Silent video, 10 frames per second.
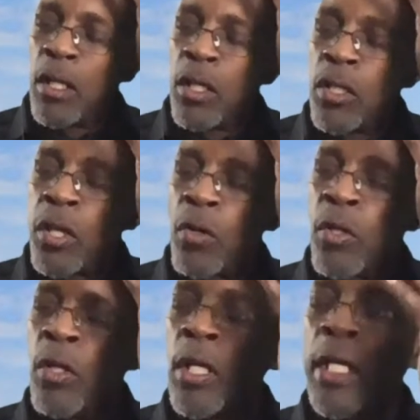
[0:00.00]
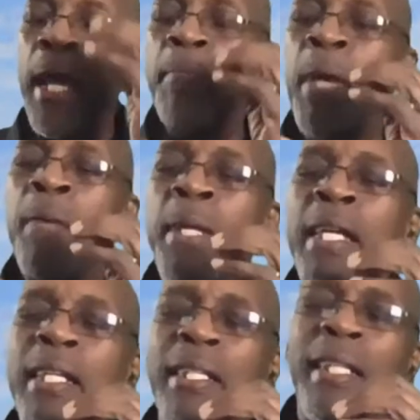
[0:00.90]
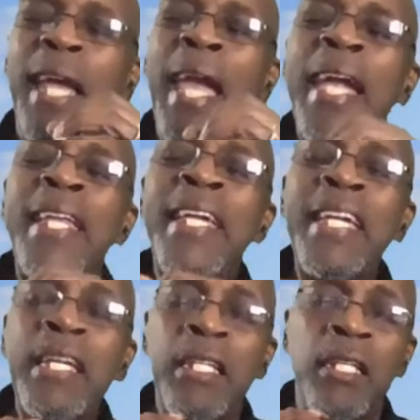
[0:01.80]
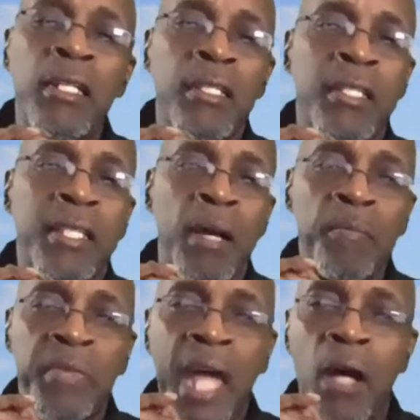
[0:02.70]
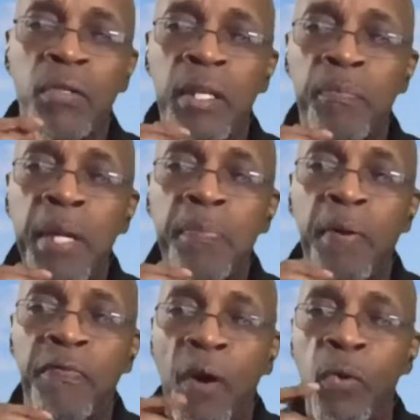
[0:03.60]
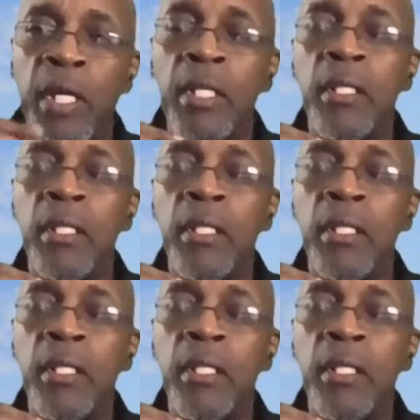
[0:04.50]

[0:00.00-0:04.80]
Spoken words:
So you're looking at maybe 80-something thousand people voted